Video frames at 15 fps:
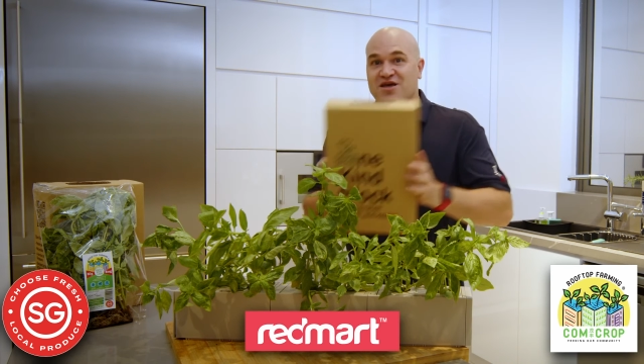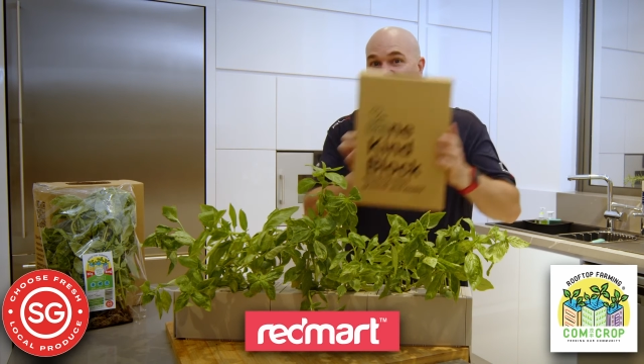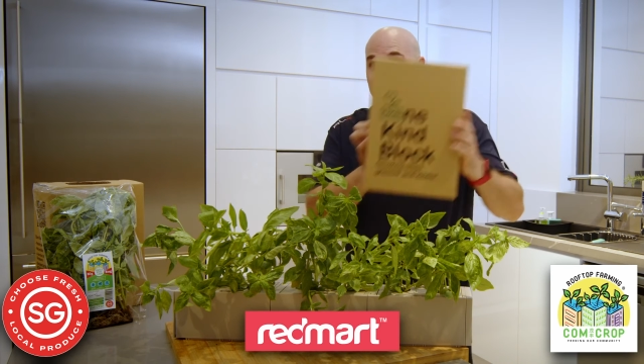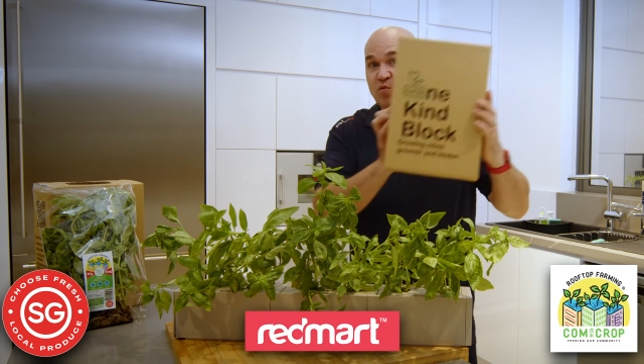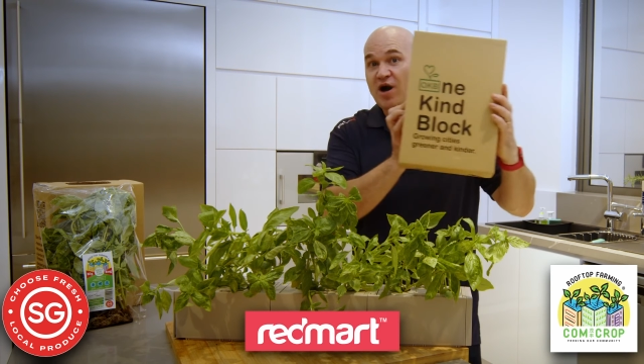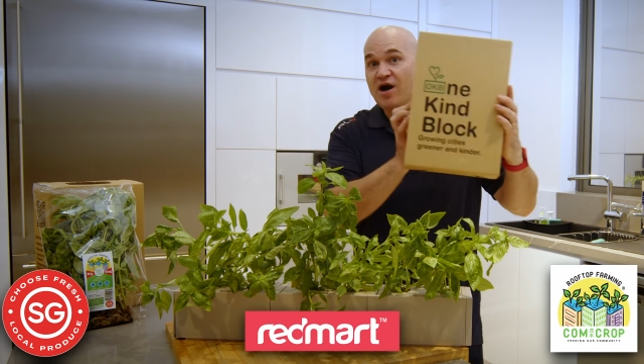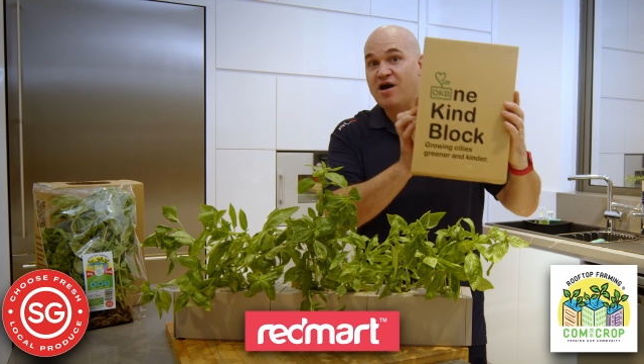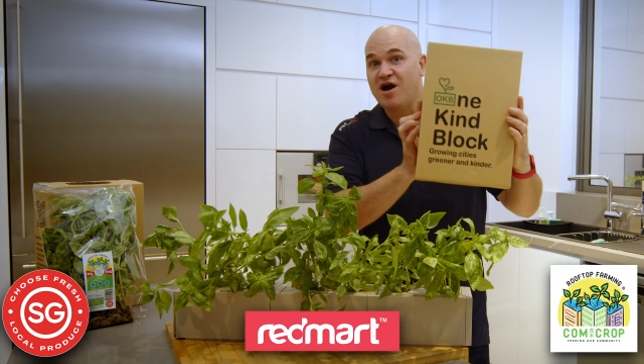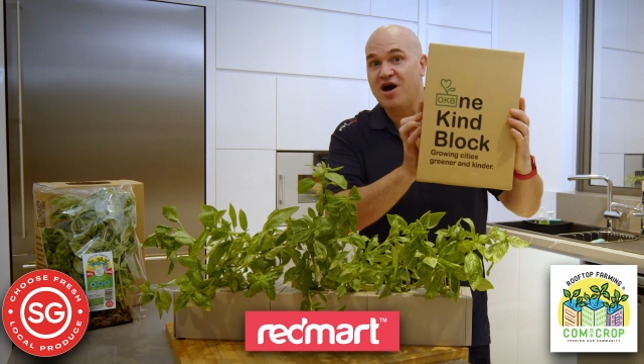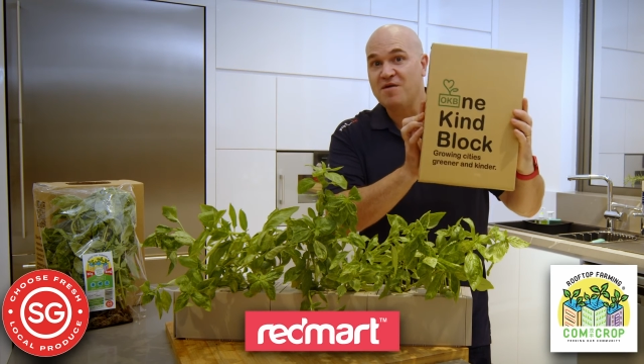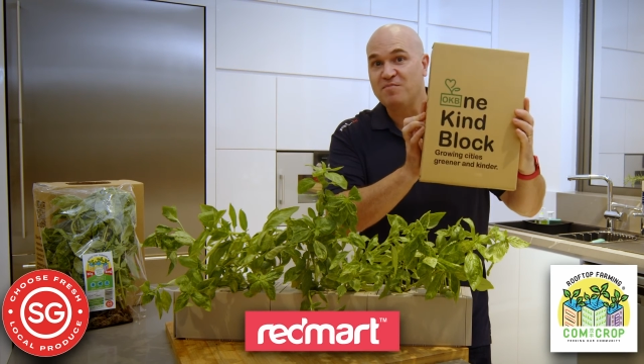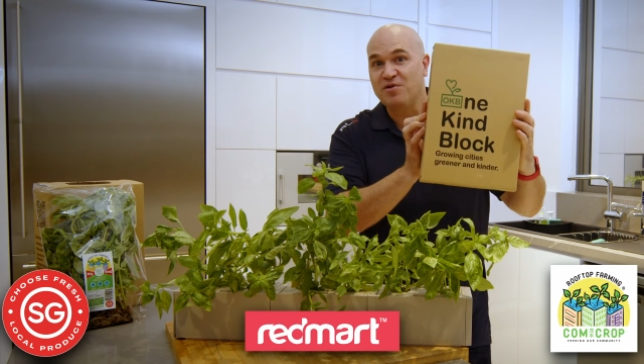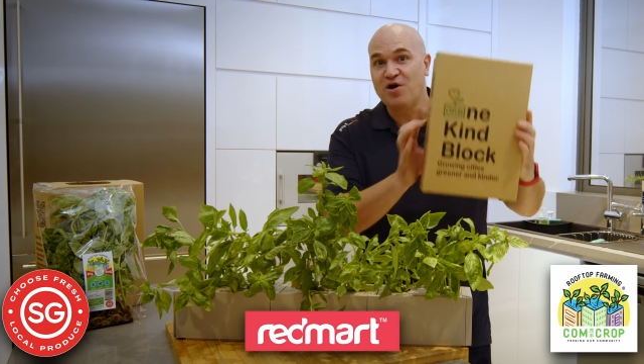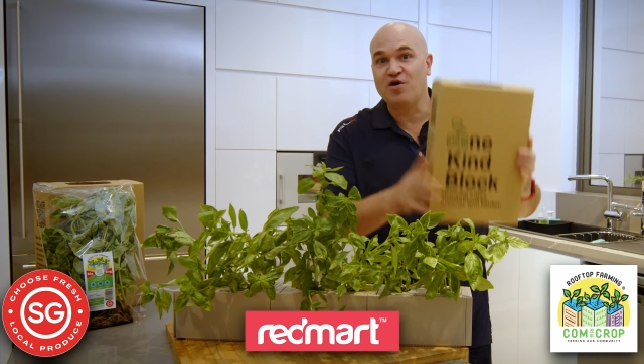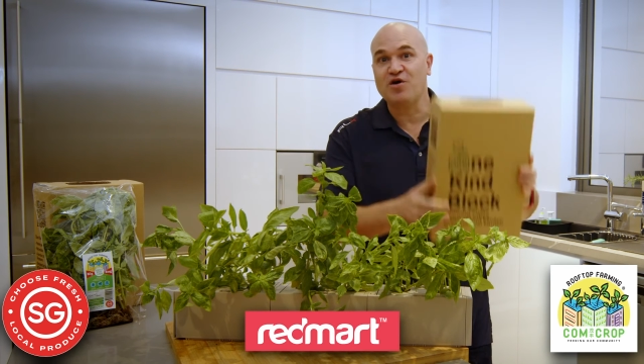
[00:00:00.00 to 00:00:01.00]
the One
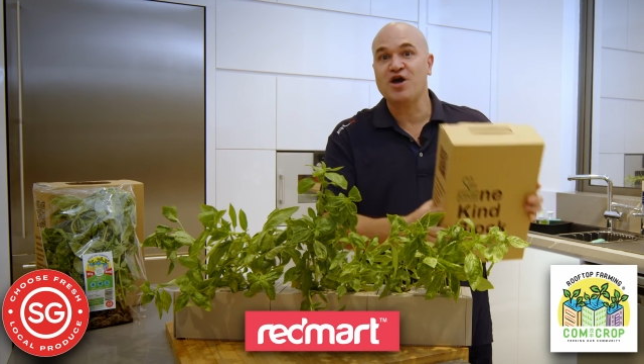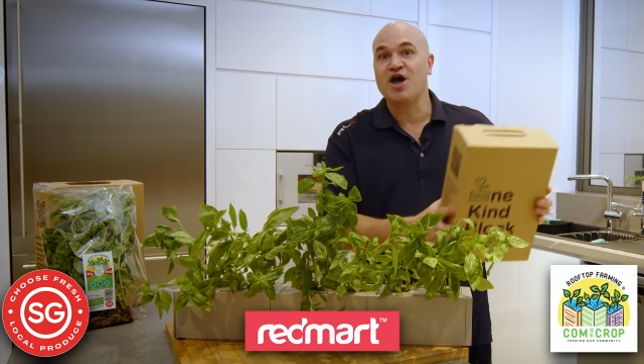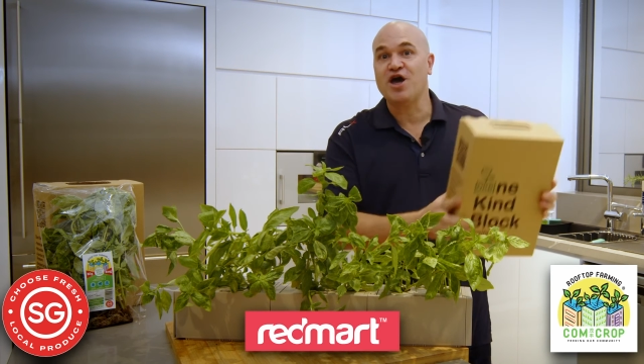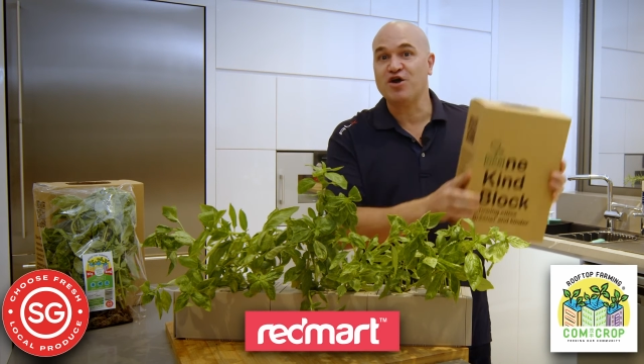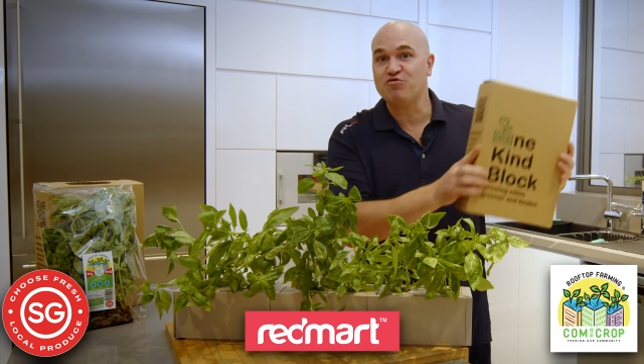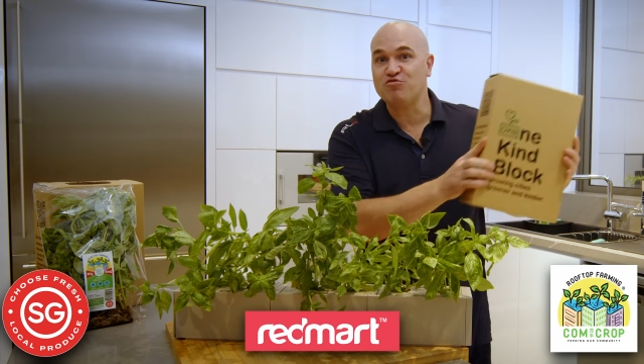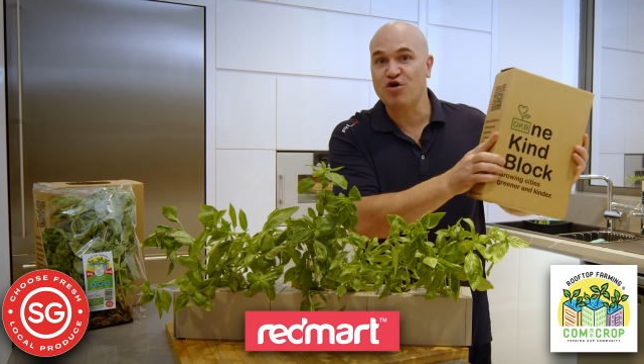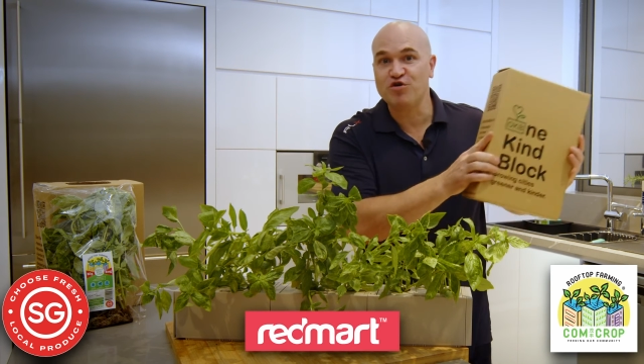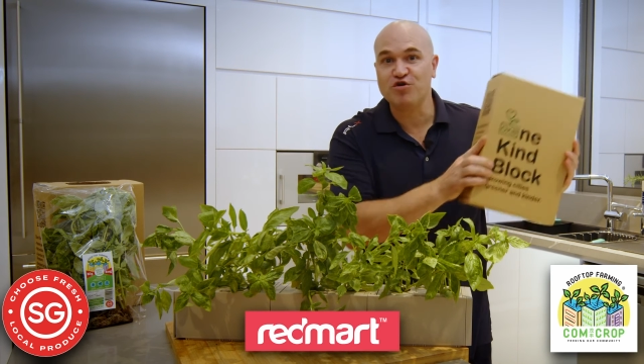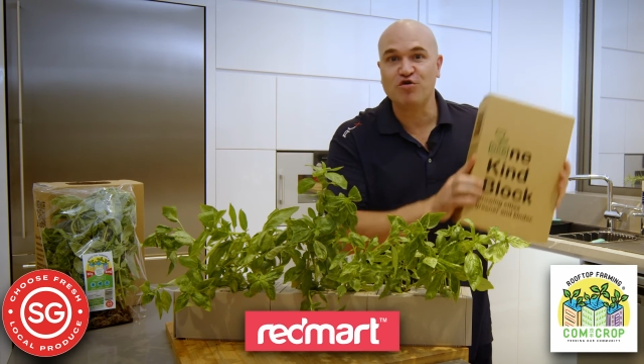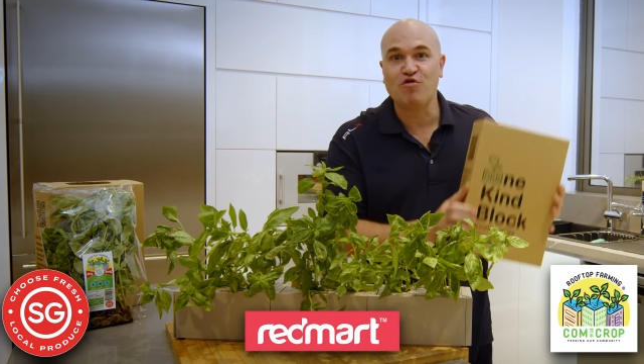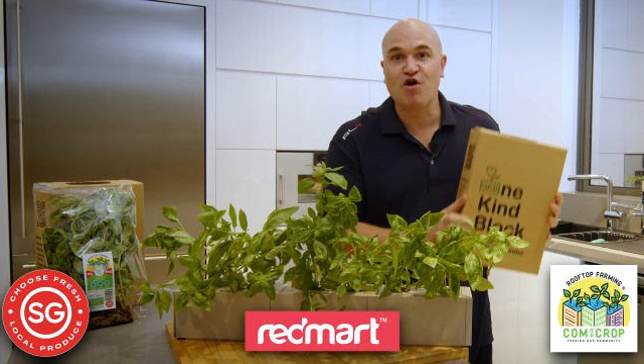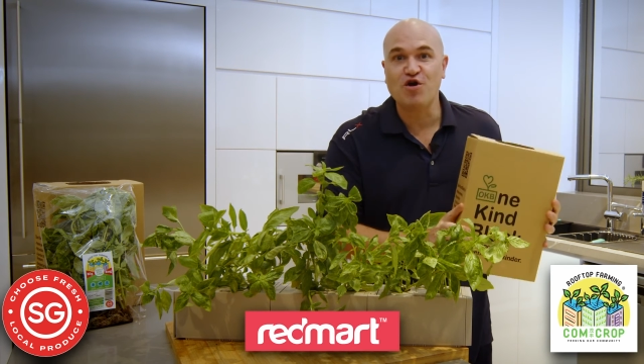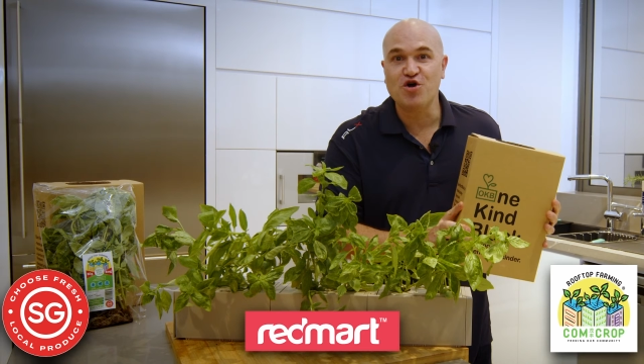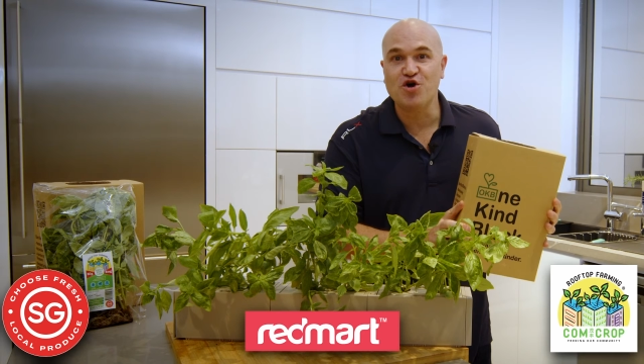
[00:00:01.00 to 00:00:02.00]
Kind Block and grow
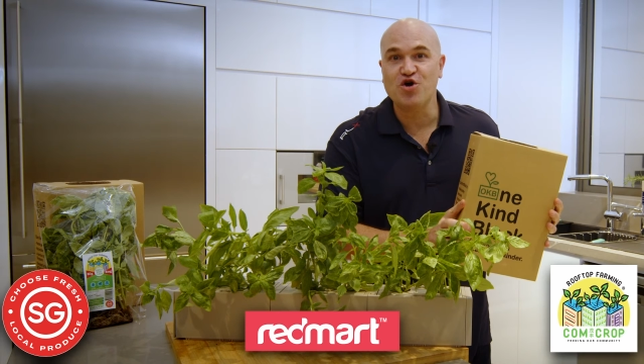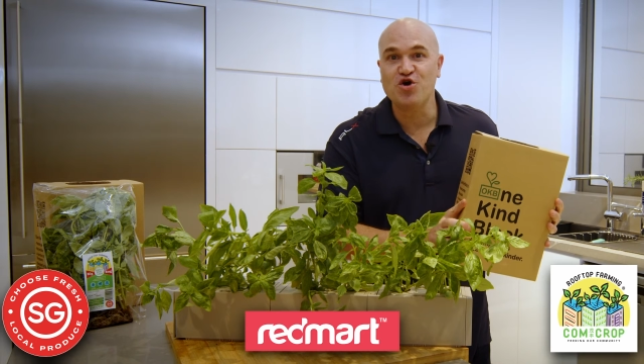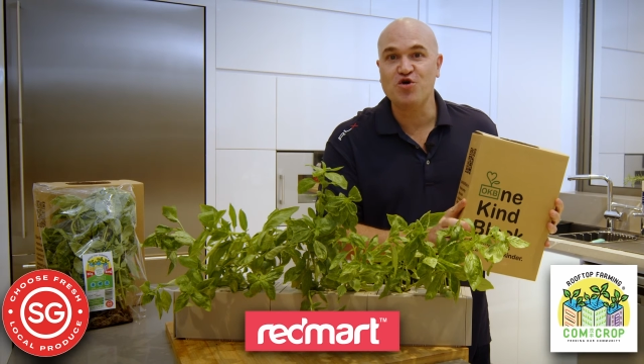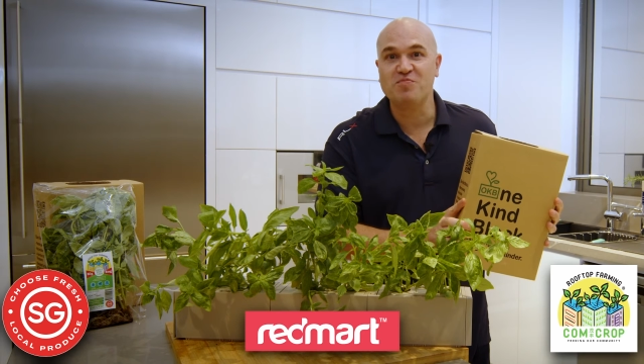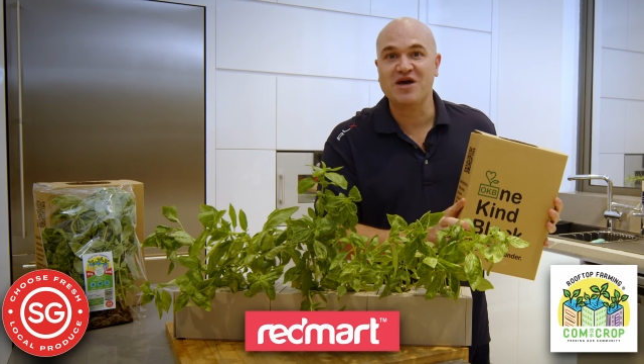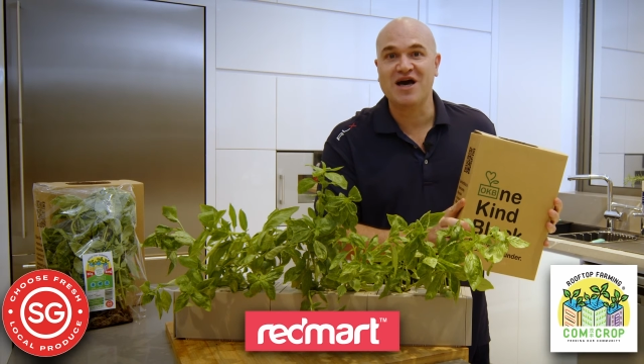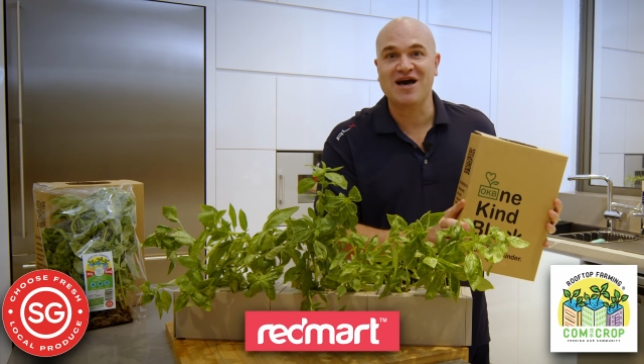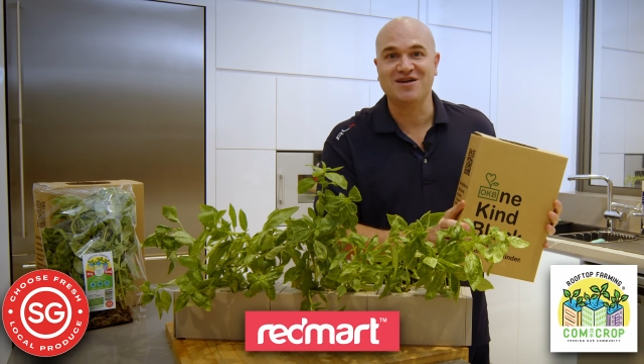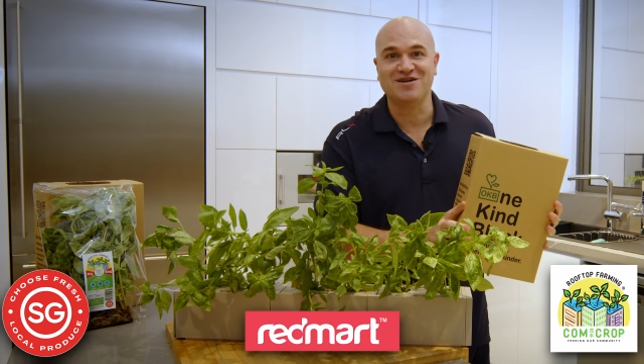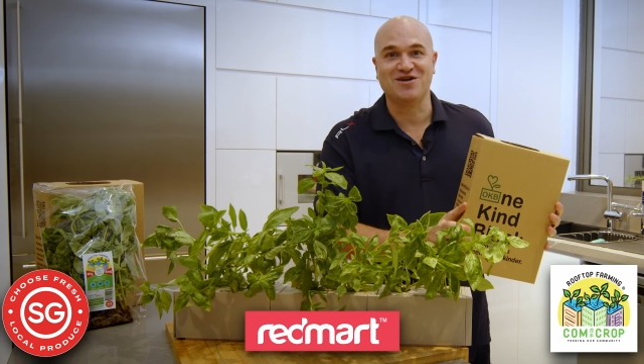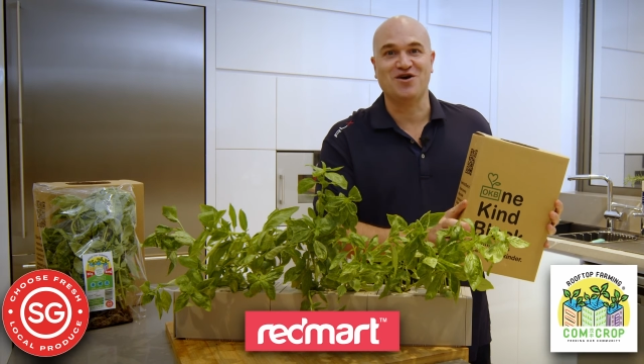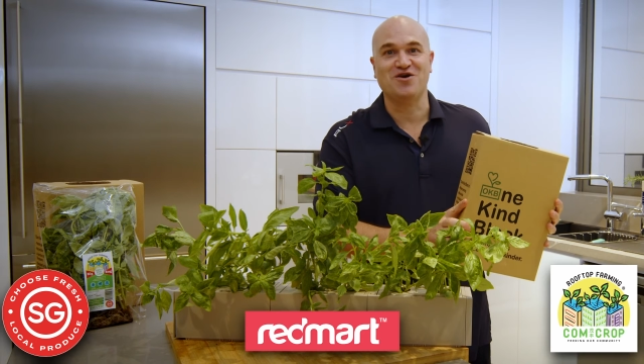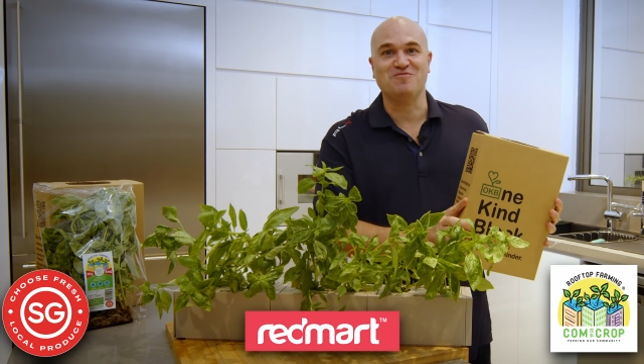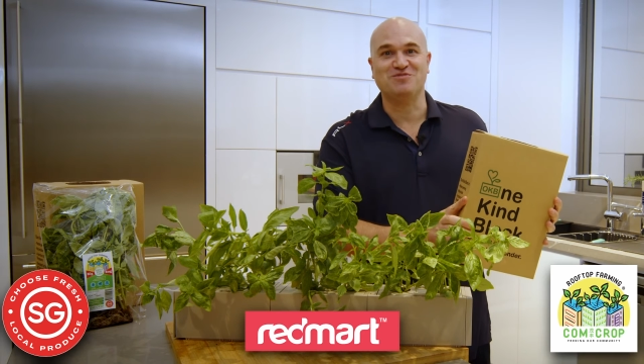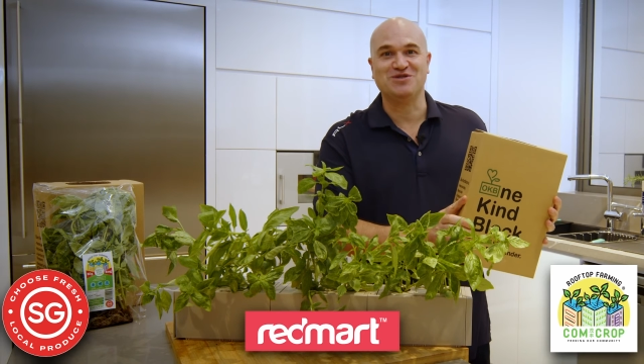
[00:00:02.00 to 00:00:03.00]
your own herb garden
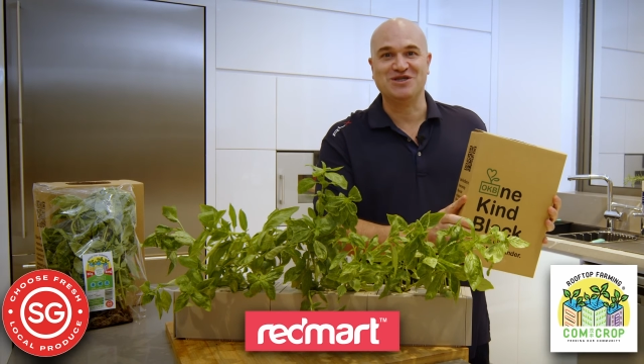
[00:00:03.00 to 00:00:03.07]
at home